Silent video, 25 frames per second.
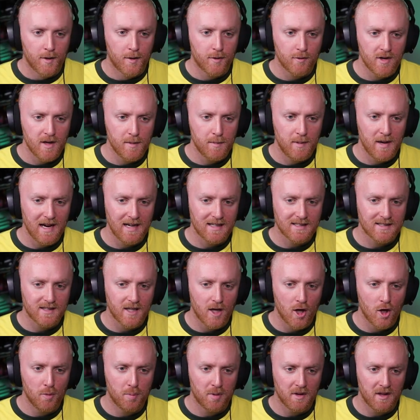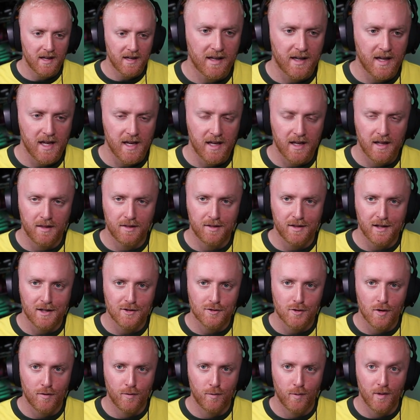Three packs to open, then kicking
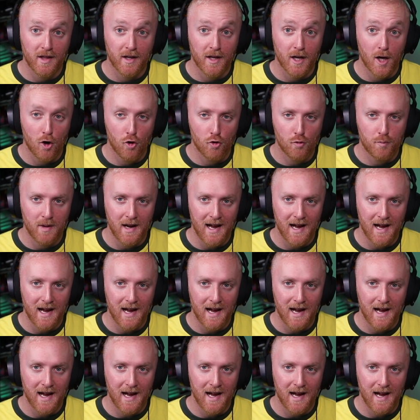things off with a gold